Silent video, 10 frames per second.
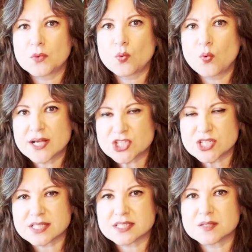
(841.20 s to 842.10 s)

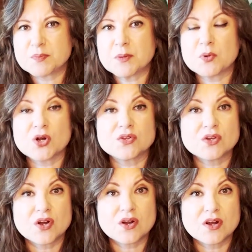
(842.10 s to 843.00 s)
questions, and
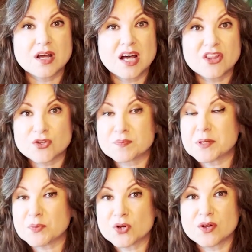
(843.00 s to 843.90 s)
other
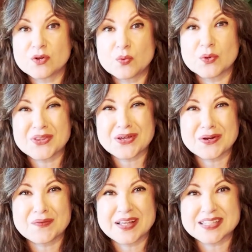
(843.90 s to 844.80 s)
people who were
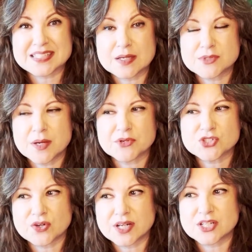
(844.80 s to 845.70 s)
there around the same time are
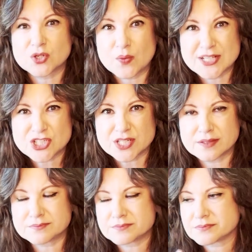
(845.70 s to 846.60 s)
starting to question.